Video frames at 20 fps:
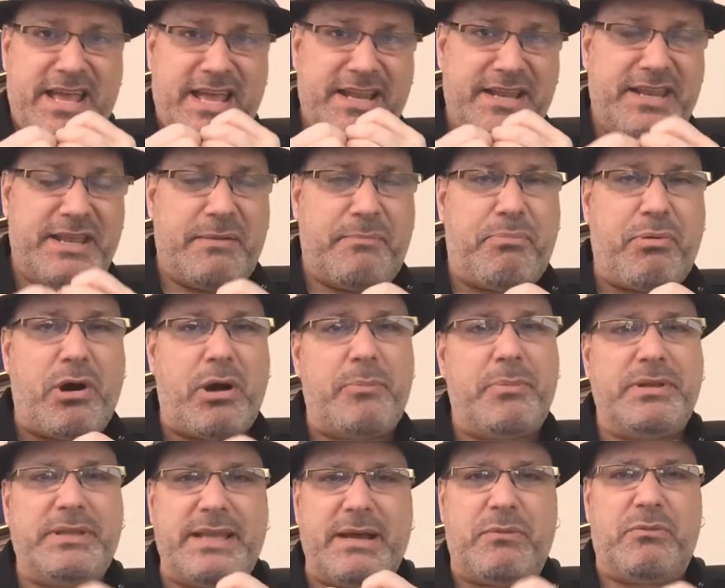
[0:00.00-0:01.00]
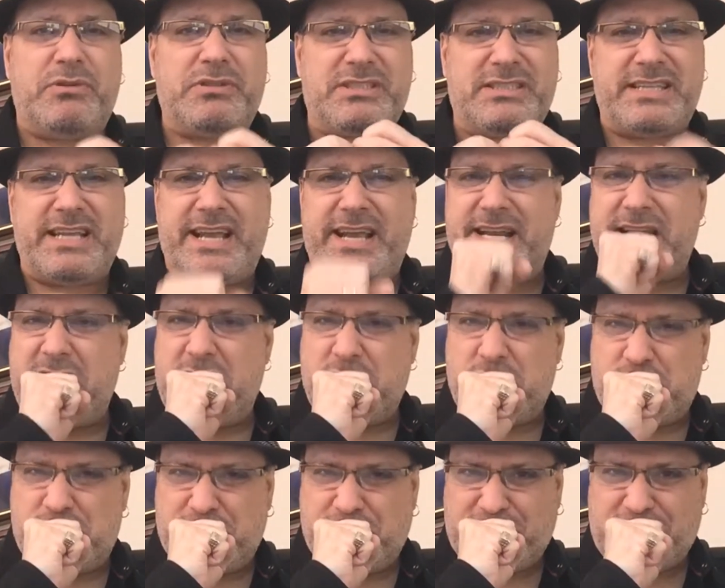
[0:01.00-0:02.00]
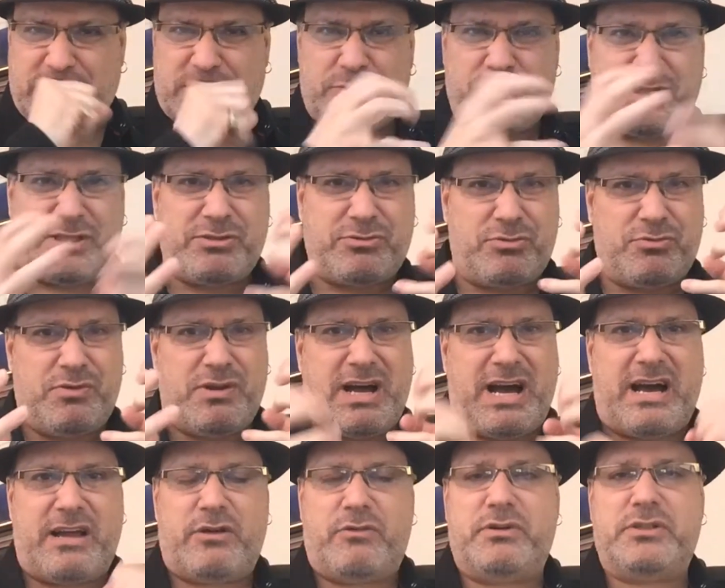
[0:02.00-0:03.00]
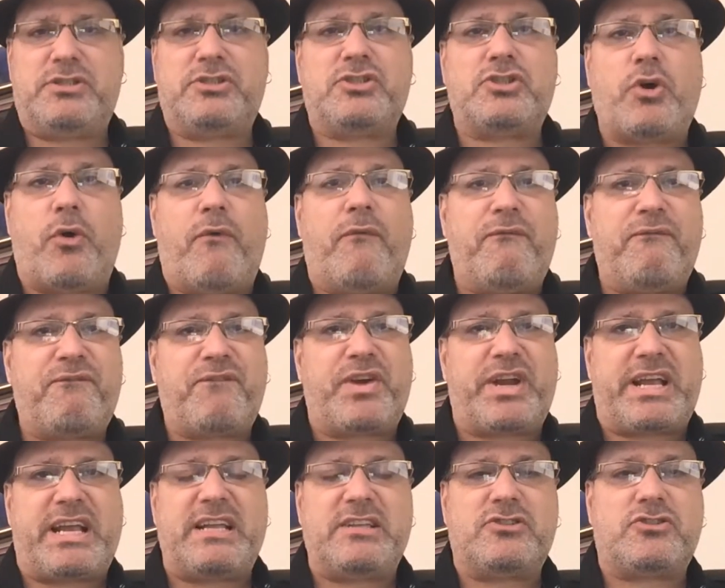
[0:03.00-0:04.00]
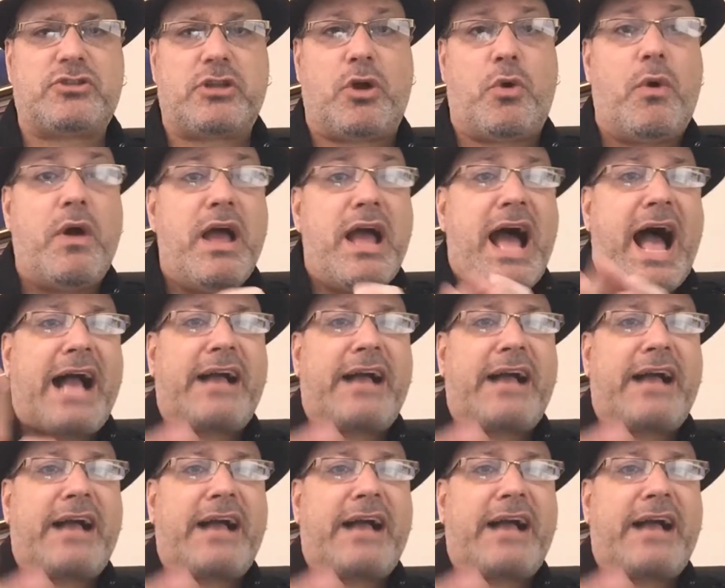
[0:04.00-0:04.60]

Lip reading: in the apartment that we're staying at, oh, Sweet Donato, it's so freaking slow.